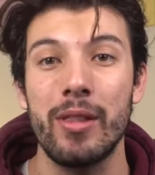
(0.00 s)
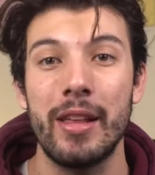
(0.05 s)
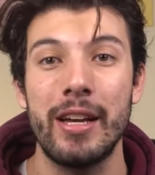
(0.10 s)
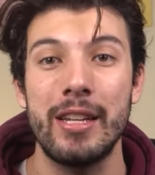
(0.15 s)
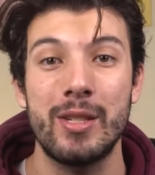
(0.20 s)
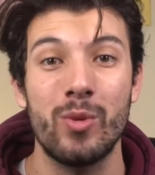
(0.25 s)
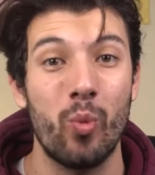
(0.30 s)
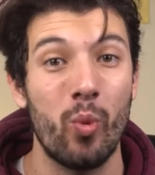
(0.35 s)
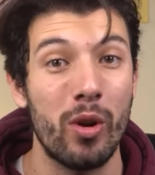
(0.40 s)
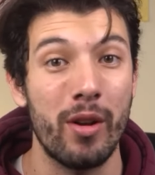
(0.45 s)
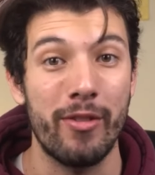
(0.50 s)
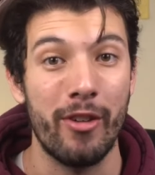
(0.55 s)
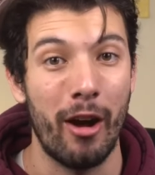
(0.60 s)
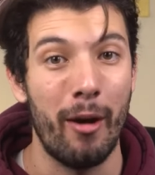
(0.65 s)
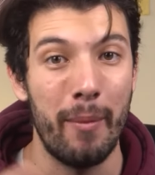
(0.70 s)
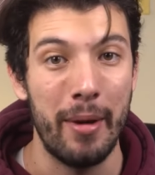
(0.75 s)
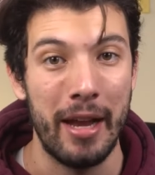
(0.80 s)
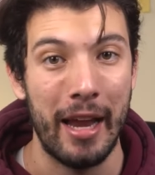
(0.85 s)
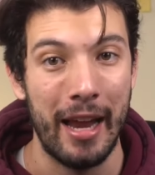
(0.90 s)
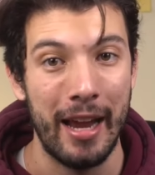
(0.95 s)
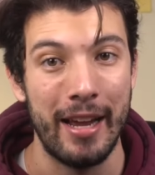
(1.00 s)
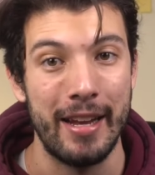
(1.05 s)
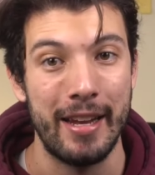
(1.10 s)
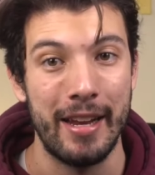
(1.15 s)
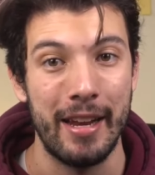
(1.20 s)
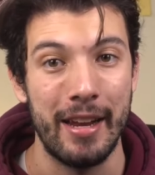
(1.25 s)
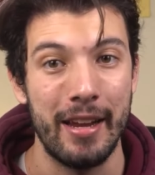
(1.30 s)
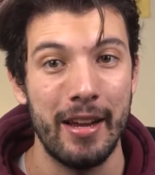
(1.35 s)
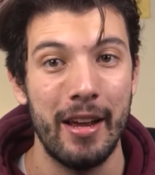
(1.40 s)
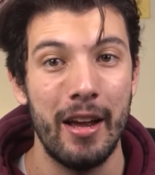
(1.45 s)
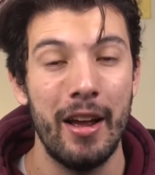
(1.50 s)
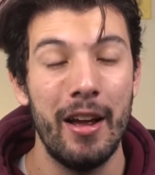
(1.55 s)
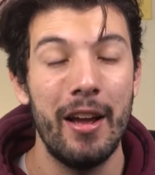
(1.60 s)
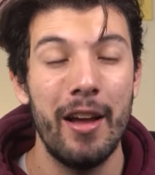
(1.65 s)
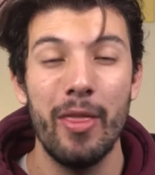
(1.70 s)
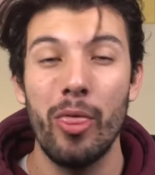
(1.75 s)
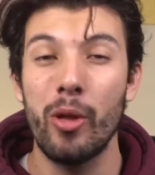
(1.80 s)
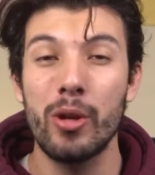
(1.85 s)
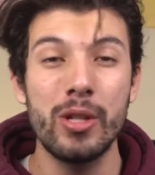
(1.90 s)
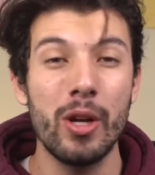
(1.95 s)
lens would have come in handy.
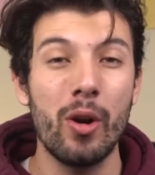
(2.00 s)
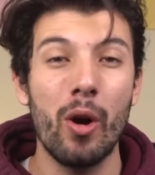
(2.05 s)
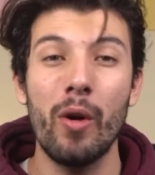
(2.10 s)
Those are